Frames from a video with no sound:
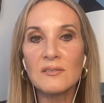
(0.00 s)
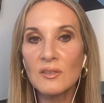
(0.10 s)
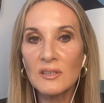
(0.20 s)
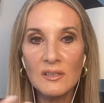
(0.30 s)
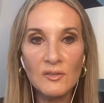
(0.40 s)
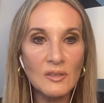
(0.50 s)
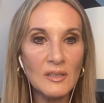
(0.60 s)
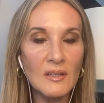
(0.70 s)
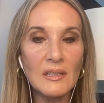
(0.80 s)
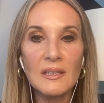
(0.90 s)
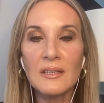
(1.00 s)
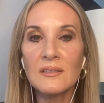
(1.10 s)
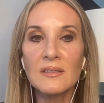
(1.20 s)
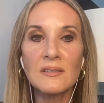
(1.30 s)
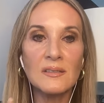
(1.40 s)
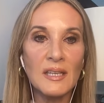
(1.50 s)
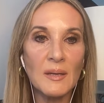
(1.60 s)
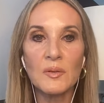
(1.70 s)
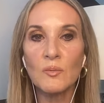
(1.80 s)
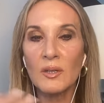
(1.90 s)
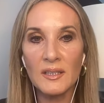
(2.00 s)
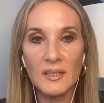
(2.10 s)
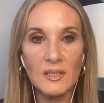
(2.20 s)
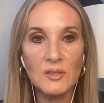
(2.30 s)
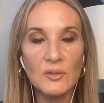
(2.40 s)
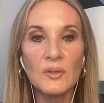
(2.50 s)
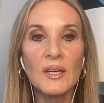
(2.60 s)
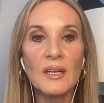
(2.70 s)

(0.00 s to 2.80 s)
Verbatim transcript: Look at it to another lens. This has happened. What can I do?